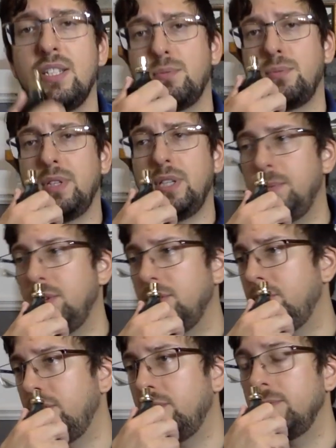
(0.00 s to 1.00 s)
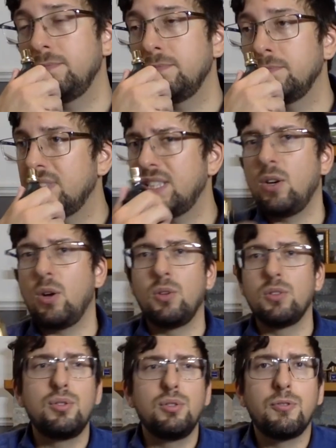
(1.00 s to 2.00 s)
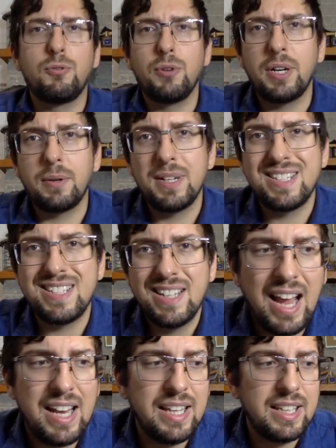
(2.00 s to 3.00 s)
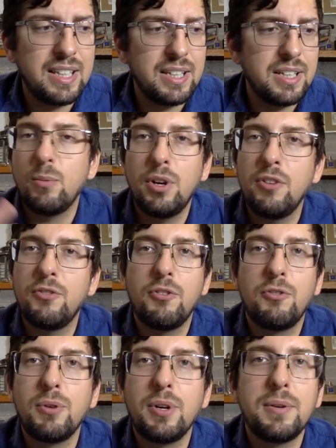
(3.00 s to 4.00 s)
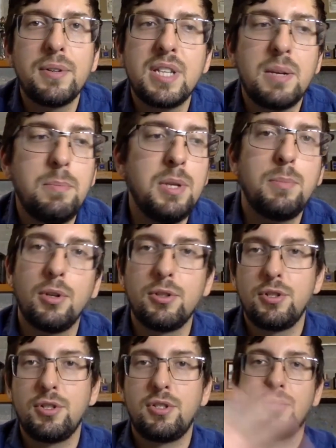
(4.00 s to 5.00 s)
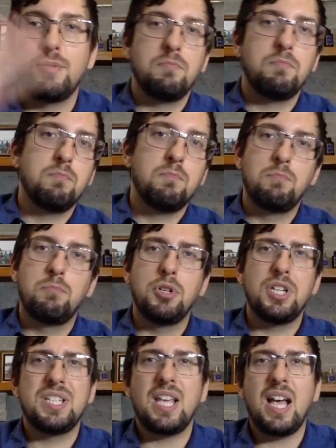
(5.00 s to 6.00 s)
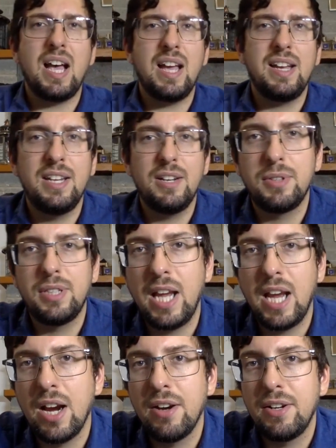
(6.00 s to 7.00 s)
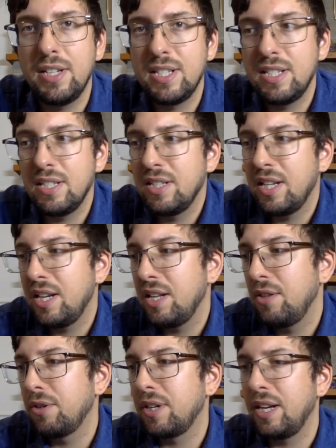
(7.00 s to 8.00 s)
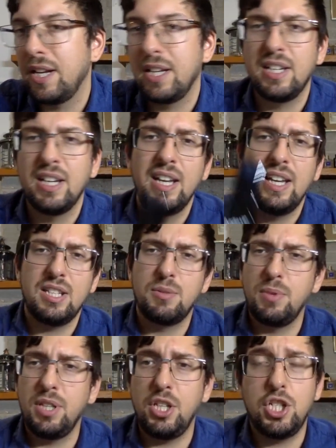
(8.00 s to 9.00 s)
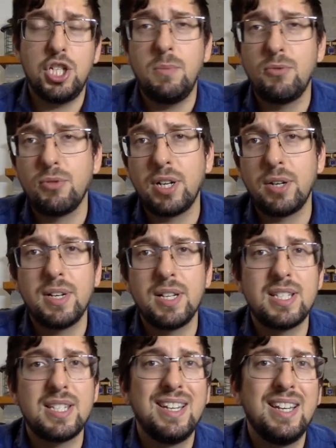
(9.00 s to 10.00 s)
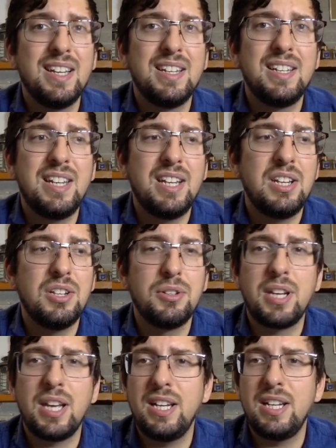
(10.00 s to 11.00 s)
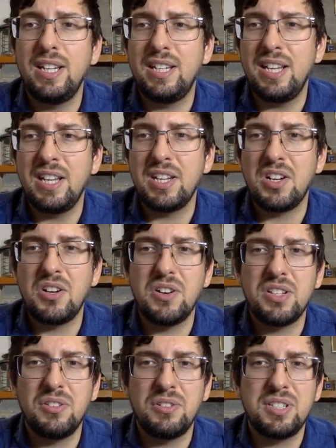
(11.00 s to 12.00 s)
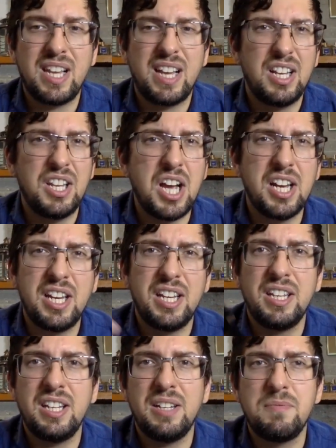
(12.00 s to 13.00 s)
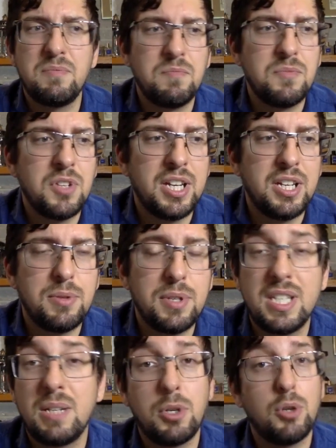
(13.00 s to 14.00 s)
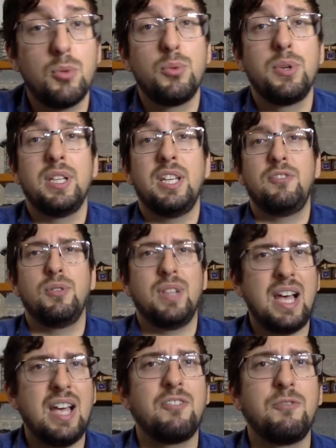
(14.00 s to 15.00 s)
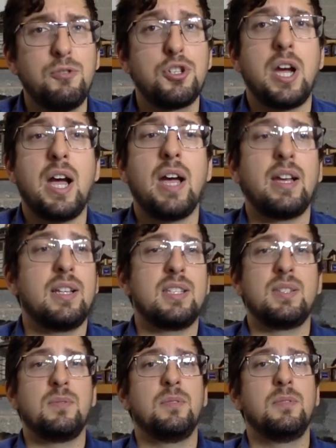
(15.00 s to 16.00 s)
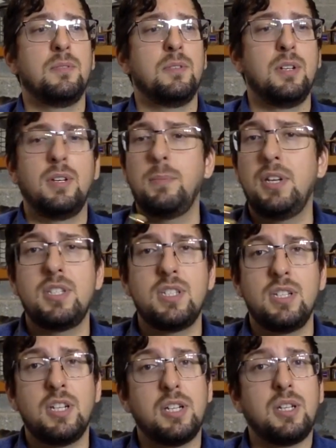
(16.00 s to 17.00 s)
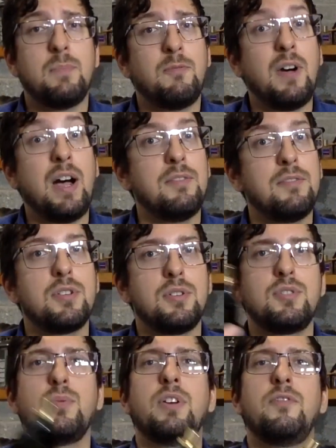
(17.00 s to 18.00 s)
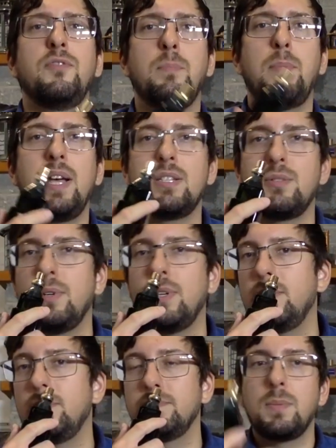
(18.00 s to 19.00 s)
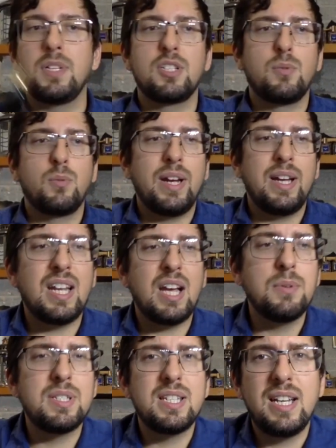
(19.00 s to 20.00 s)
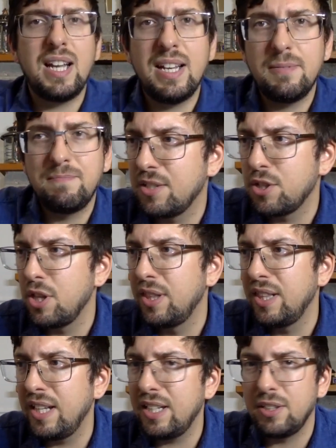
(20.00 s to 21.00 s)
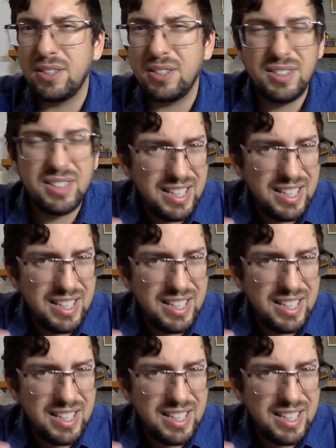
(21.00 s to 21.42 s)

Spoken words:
It's really beautiful. It's an old school fragrance. I think one of the fragrances that people just put aside. They don't care. They look at it. It's really cheap fragrance. They look at it. They think, oh, it looks like nothing. Not interesting, but really, if you like Fougère, it's in the top 5, so it's one of the best ones. Smells great. I would say that there's a little